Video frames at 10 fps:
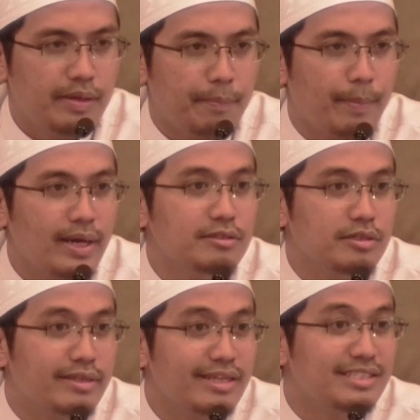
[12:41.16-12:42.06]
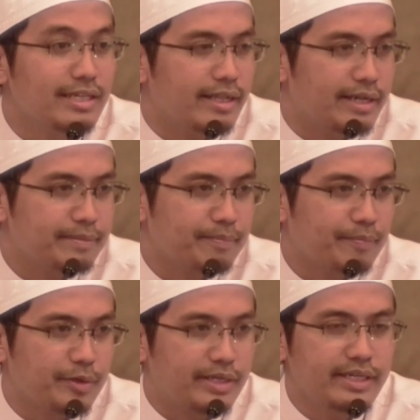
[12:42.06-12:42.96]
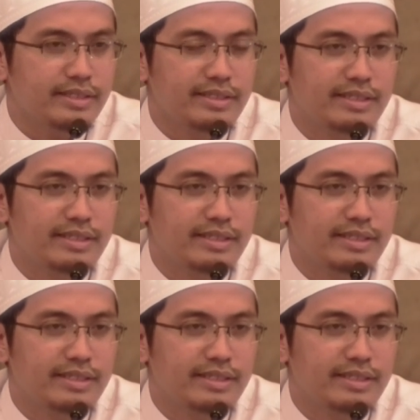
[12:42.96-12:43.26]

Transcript: men, they say that, okay?